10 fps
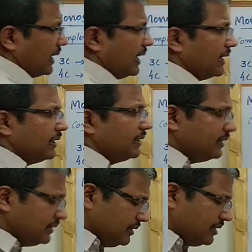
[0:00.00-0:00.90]
and
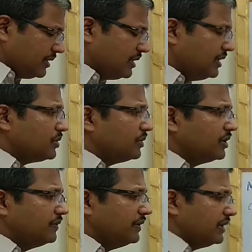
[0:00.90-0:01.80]
the keto
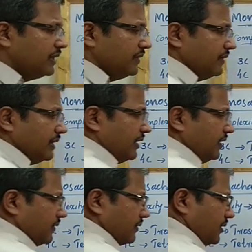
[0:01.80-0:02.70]
derivative
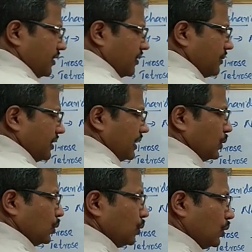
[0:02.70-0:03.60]
is nothing but the
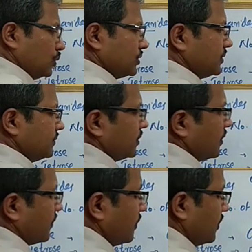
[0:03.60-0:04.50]
ulose.
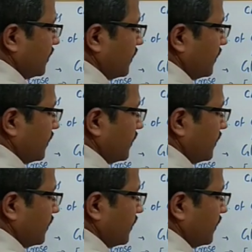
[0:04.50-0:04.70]
So it